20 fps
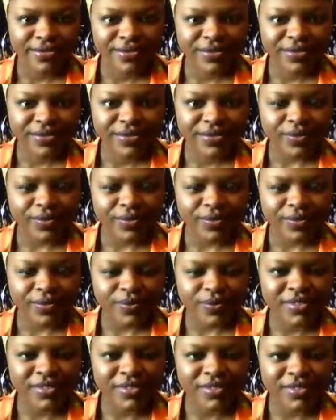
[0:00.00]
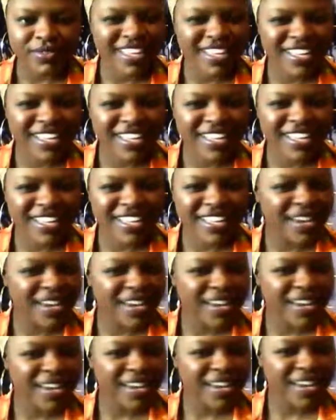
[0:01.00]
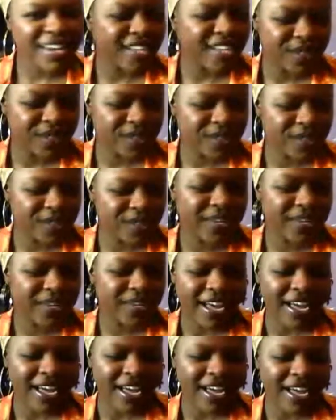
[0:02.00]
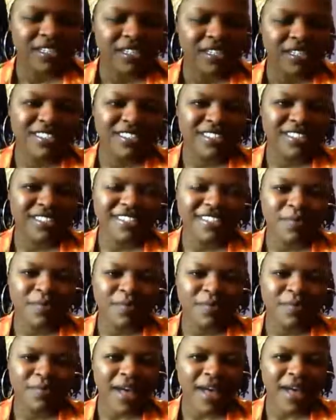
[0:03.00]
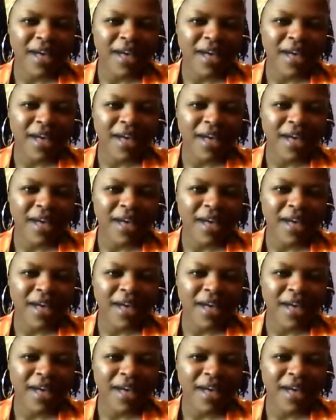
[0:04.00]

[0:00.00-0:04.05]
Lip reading: I'm like doing that. It's just bad because